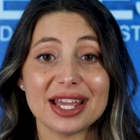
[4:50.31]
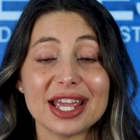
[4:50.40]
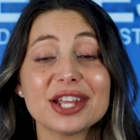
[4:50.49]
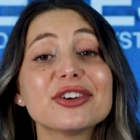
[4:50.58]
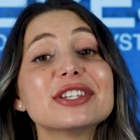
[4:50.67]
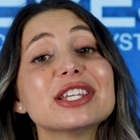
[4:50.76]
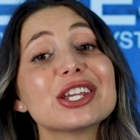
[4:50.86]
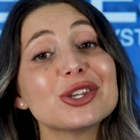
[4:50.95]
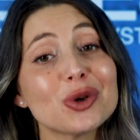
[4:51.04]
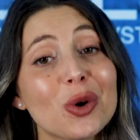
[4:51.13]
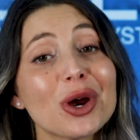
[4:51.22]
increasing
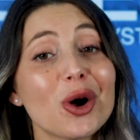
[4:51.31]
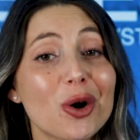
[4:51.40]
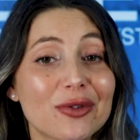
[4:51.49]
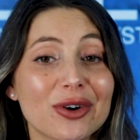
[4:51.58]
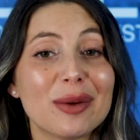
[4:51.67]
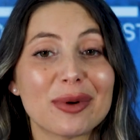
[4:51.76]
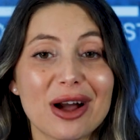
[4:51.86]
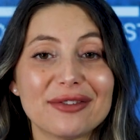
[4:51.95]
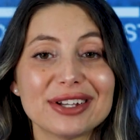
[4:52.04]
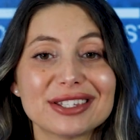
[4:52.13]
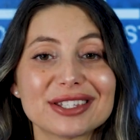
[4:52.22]
your overall
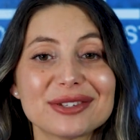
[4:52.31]
profits.